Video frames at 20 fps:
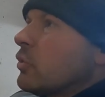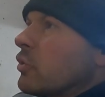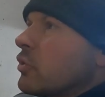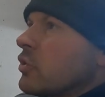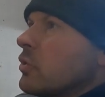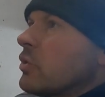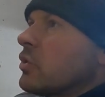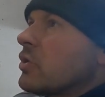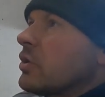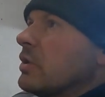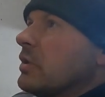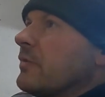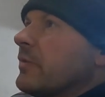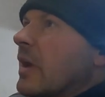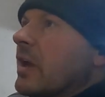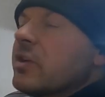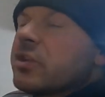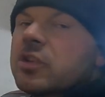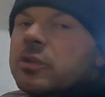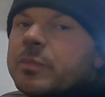not sure if
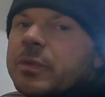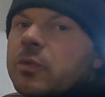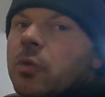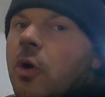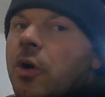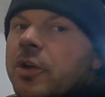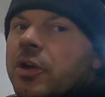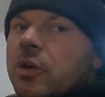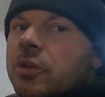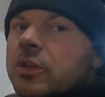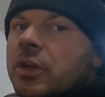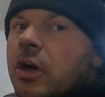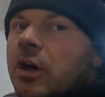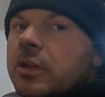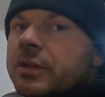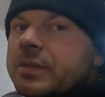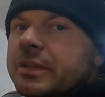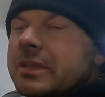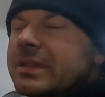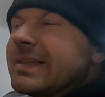I should be worried or
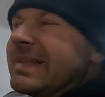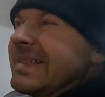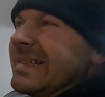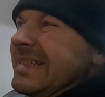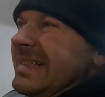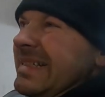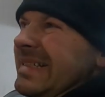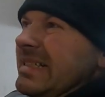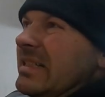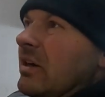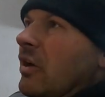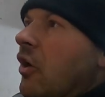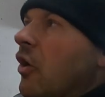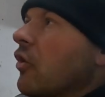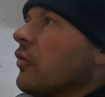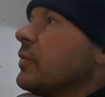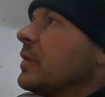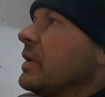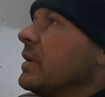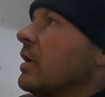not.
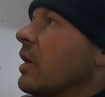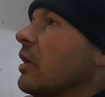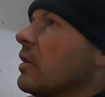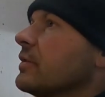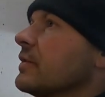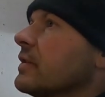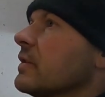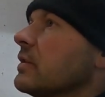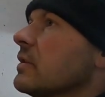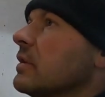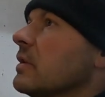Hopefully not.